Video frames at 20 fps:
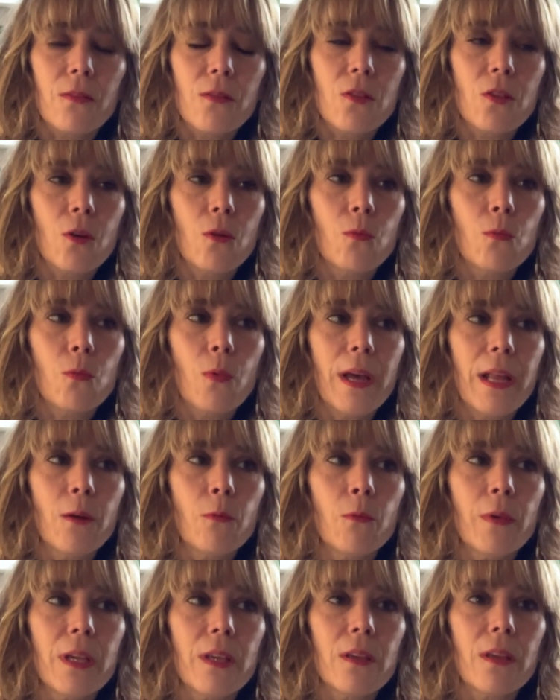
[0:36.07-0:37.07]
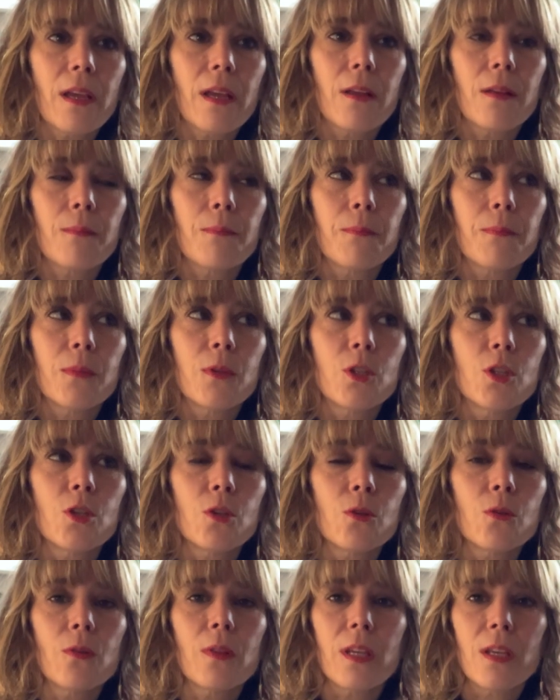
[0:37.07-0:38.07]
So when we
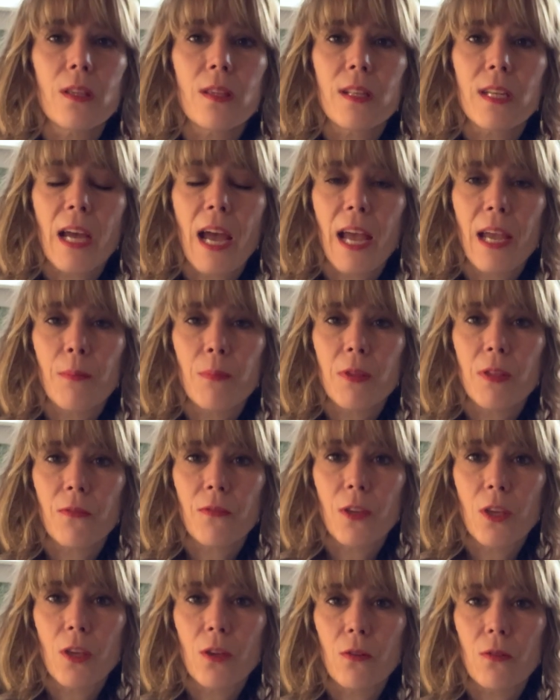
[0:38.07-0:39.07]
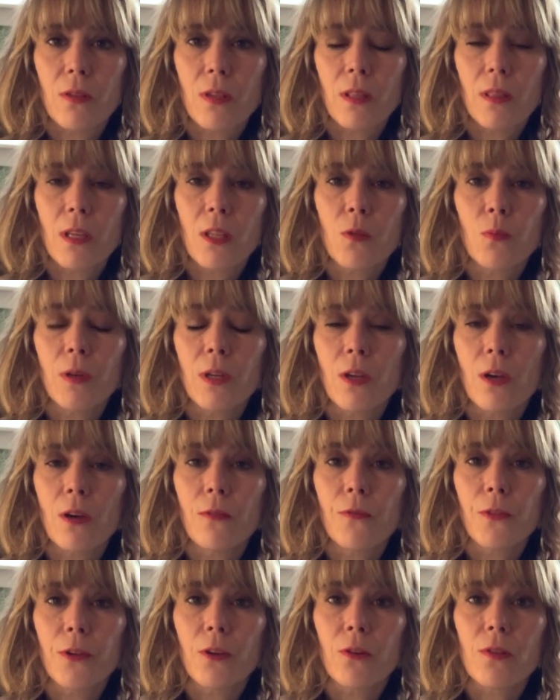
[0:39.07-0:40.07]
do these types of cues, and this would go
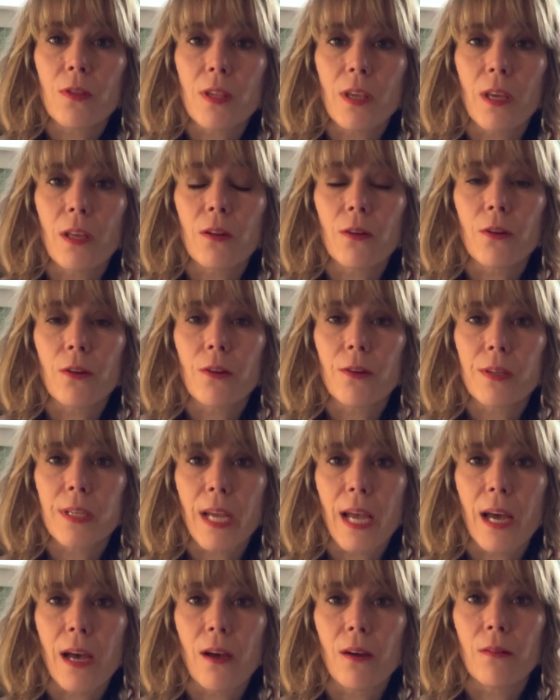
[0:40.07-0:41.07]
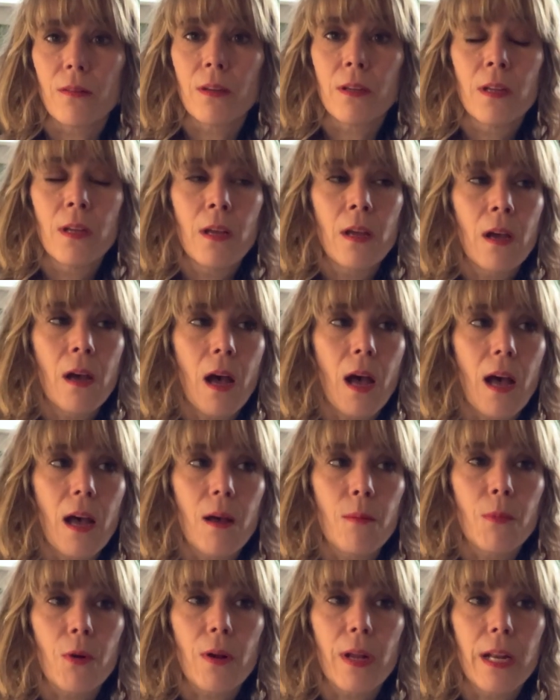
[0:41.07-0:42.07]
for your sit or your down,
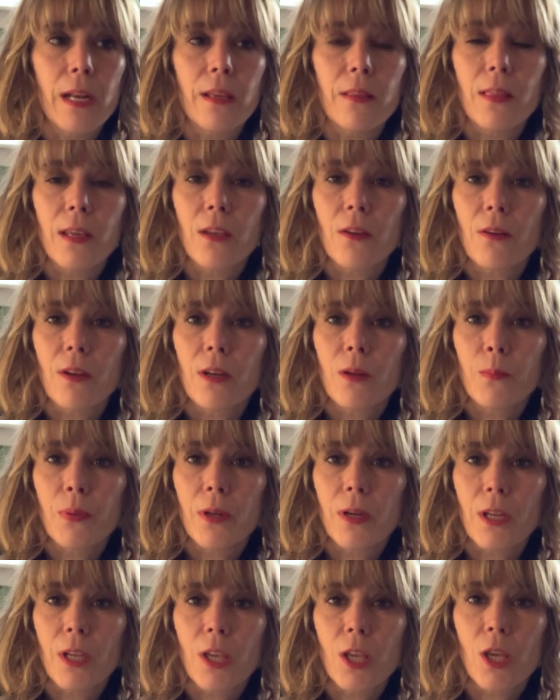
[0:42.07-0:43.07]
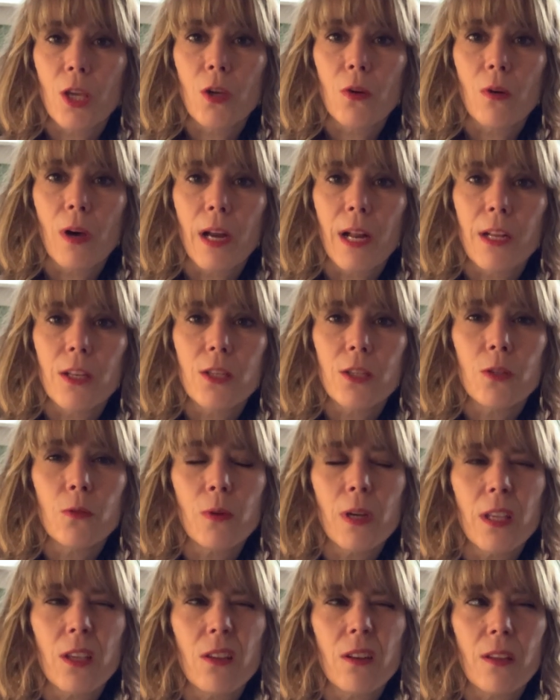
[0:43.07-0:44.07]
or anything you're going to put a cue on, I do
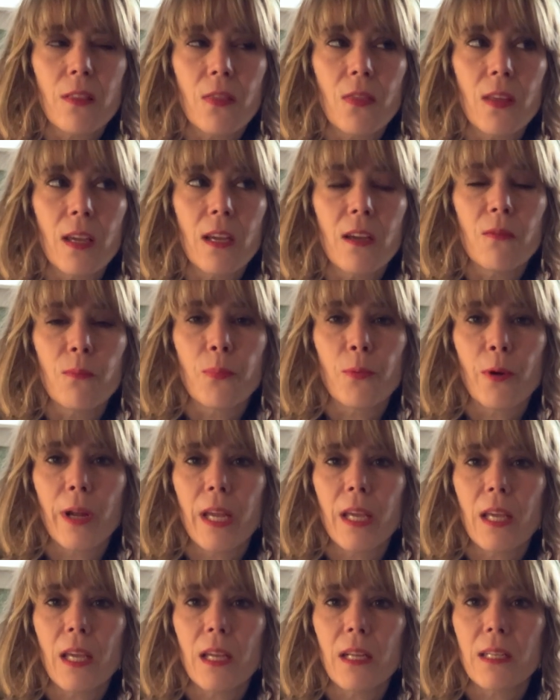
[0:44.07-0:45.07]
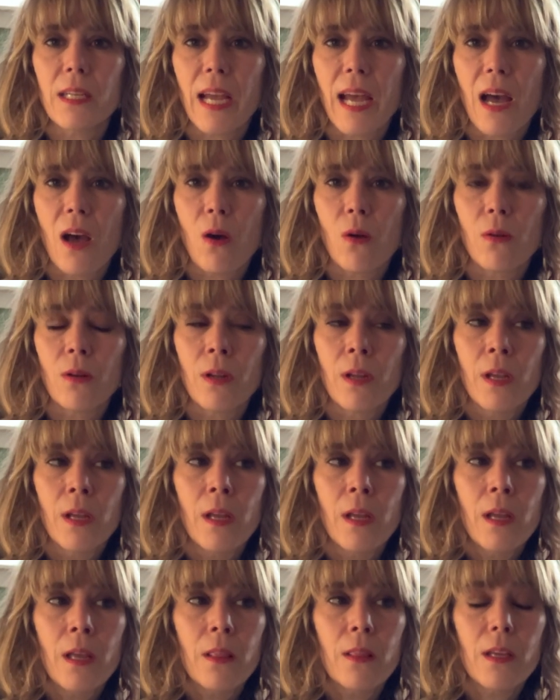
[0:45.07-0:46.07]
want you to think of breaking down
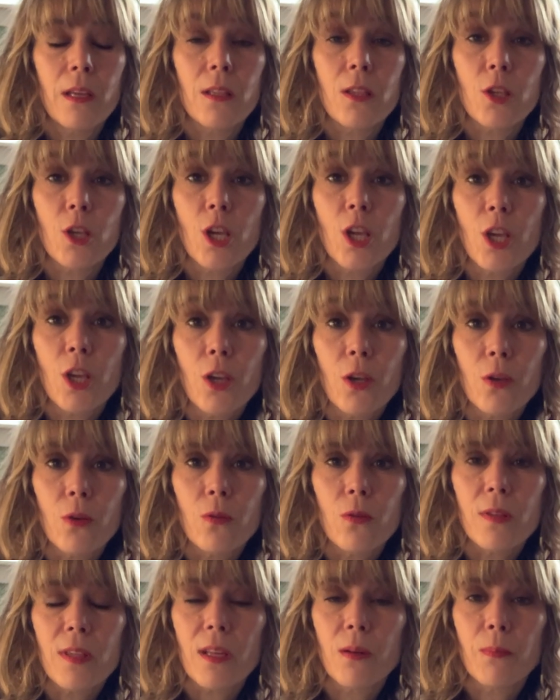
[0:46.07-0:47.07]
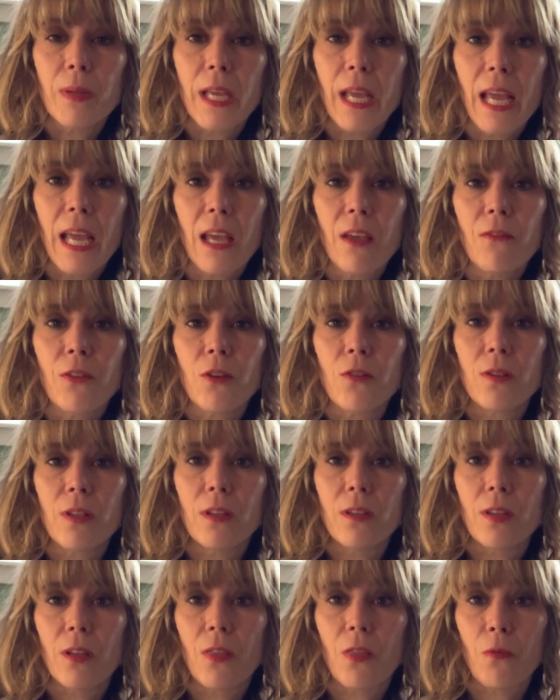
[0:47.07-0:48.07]
these cues and behaviors
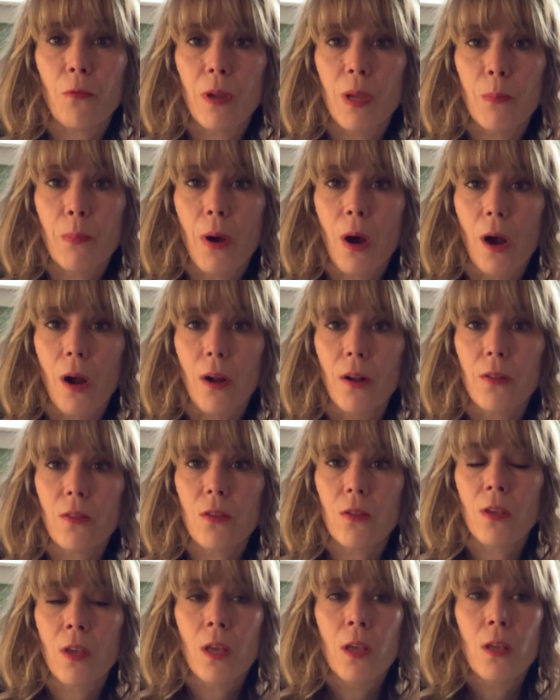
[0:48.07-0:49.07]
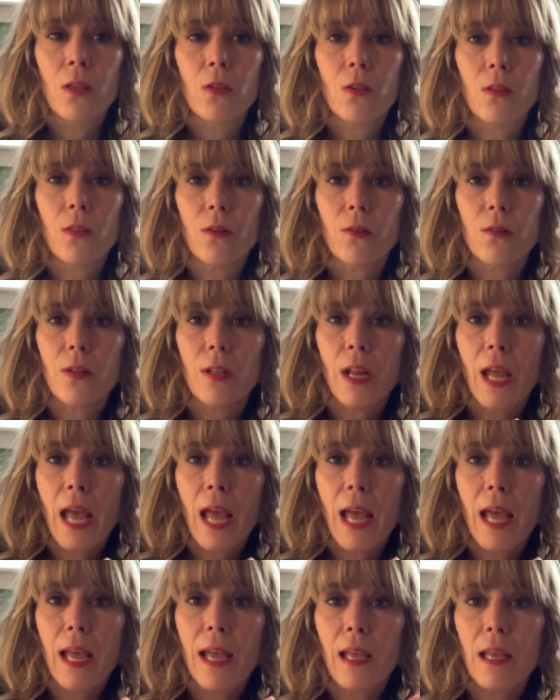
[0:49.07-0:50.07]
into three parts. So there's an
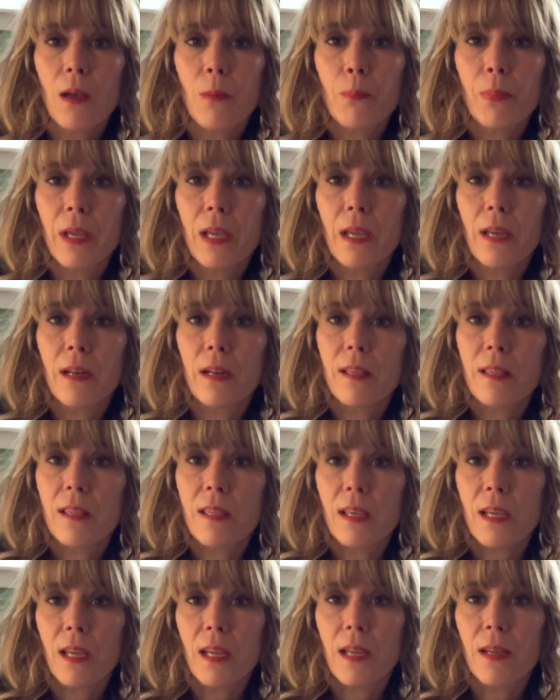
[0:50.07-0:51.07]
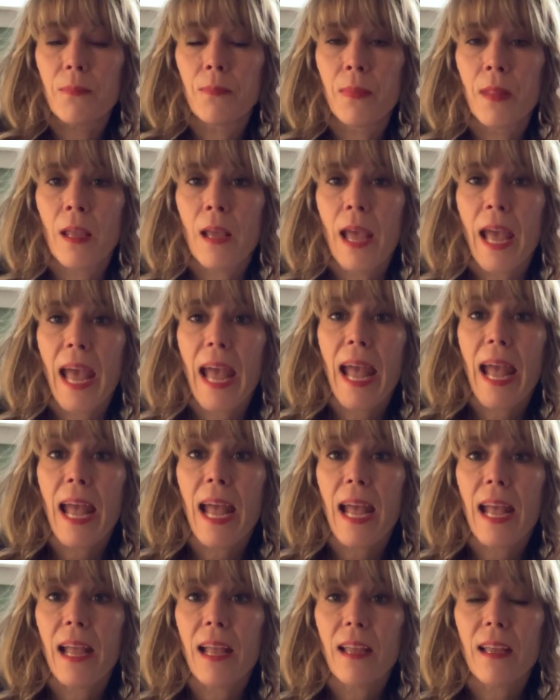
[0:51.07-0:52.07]
A, a B, and a C.
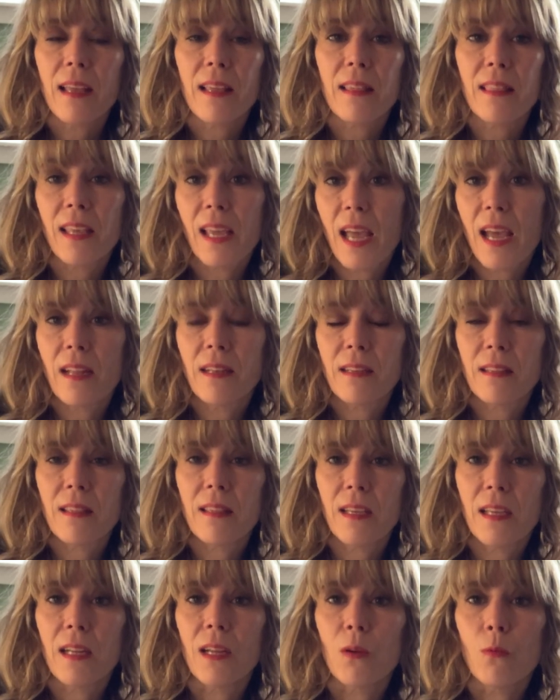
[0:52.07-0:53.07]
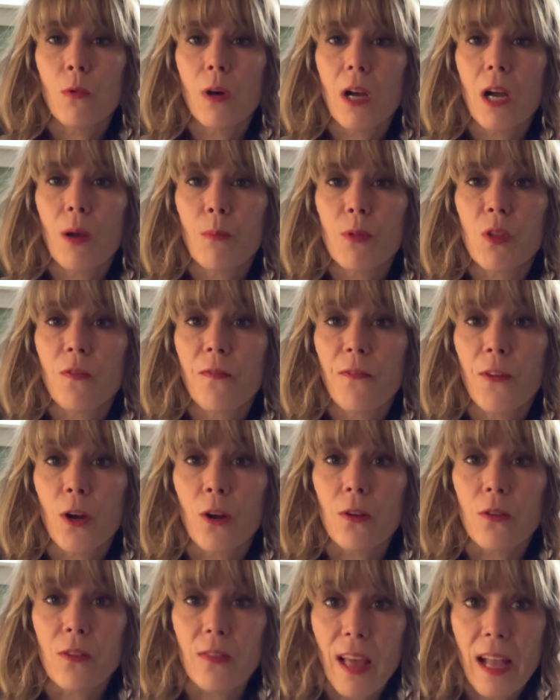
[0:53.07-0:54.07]
A is the antecedent, what comes
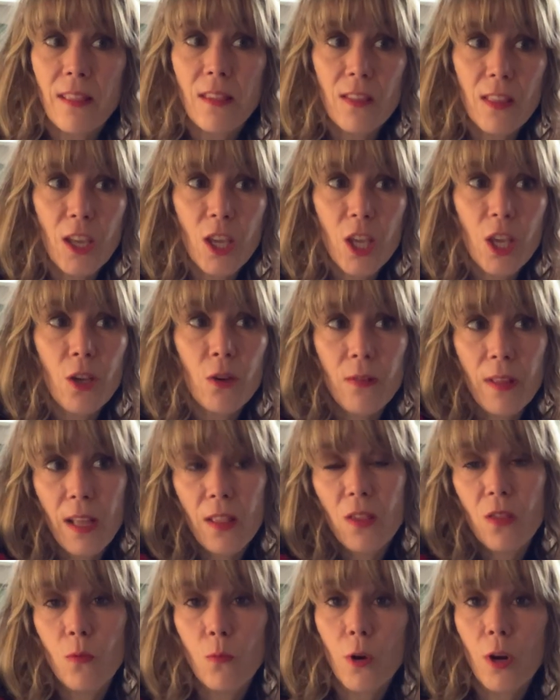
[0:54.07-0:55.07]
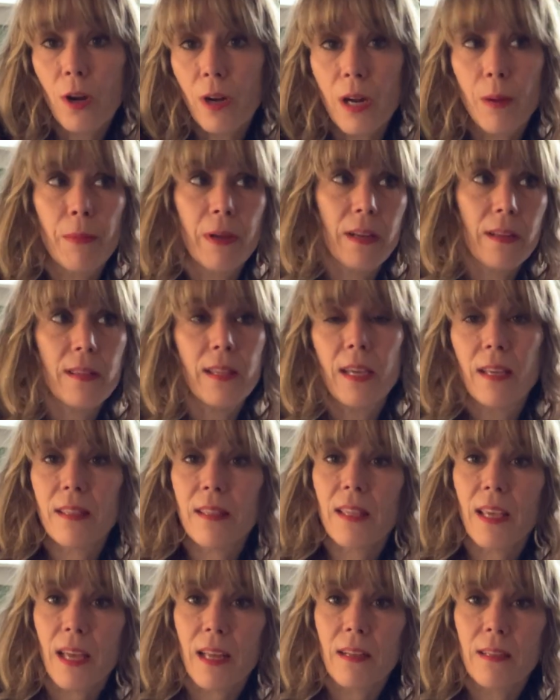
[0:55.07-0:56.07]
first. That's the cue, that's the word. I'm going to say
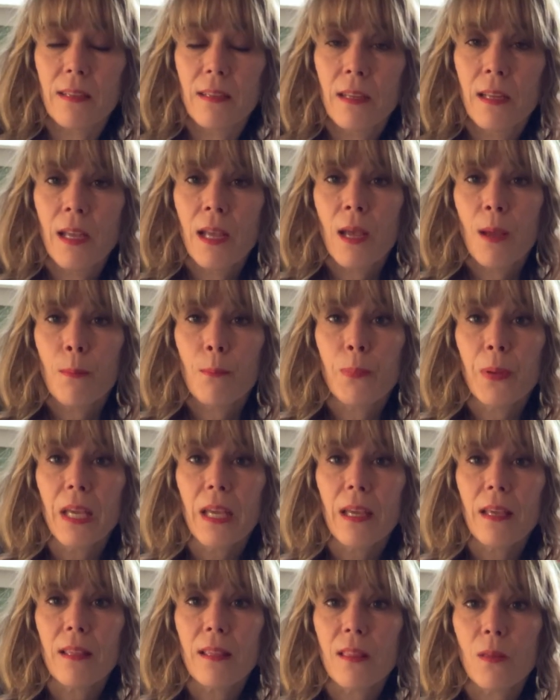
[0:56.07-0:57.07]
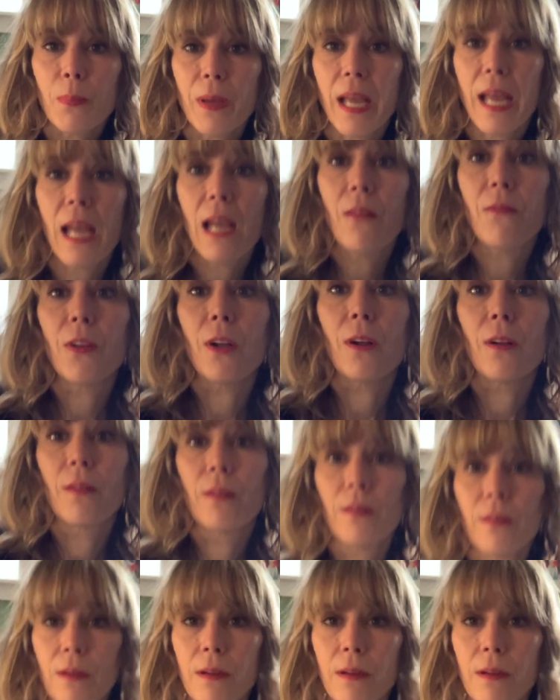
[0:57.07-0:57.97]
sit. B is the behavior.